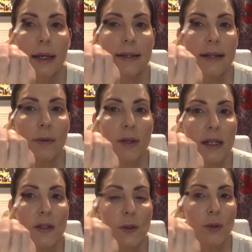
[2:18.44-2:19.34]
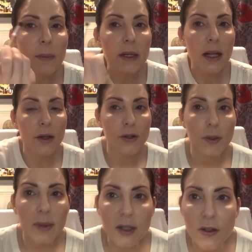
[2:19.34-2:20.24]
It's not really to scream color so
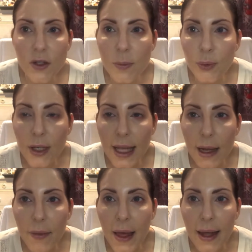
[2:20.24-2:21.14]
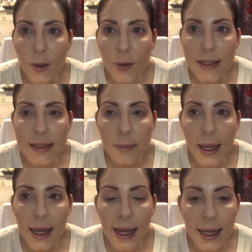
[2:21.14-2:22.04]
much as just bring out that crease in my
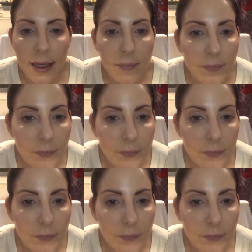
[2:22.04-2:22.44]
eye,